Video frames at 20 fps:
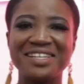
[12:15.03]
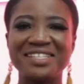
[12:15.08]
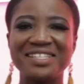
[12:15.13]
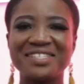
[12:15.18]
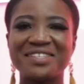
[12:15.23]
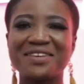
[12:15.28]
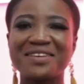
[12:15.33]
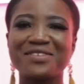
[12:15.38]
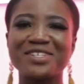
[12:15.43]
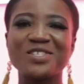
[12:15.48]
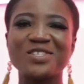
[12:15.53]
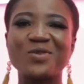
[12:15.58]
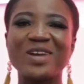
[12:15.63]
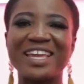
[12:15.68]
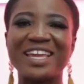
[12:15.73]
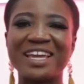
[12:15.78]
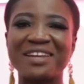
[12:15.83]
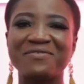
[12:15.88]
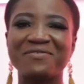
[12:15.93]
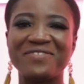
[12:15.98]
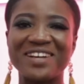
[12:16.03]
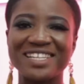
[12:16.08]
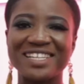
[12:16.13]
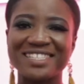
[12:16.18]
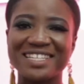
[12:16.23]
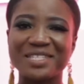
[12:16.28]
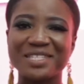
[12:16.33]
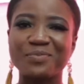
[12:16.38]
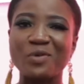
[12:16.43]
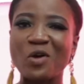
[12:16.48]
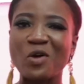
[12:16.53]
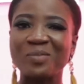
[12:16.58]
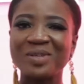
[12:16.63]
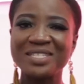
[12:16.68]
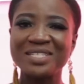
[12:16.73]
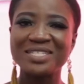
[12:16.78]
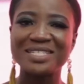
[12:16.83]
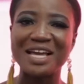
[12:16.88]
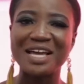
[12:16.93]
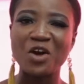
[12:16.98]
So that was quick and fast as
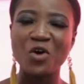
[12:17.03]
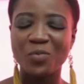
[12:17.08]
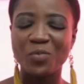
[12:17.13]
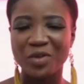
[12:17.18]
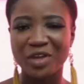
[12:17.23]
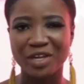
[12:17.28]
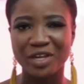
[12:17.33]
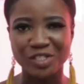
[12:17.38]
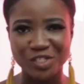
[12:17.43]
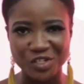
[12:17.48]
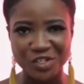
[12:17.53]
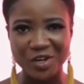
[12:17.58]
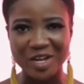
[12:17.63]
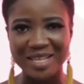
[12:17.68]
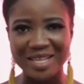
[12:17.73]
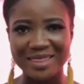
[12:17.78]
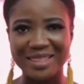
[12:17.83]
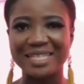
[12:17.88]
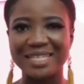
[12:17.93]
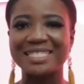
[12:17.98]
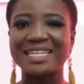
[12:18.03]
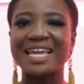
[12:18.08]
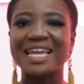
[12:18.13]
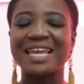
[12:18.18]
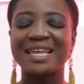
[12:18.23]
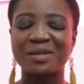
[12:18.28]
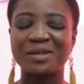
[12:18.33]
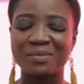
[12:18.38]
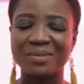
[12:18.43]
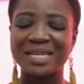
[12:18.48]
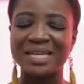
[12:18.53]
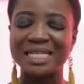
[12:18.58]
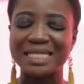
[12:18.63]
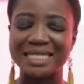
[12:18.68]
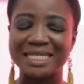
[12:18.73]
promised. I hope you enjoyed that Tech in a Minute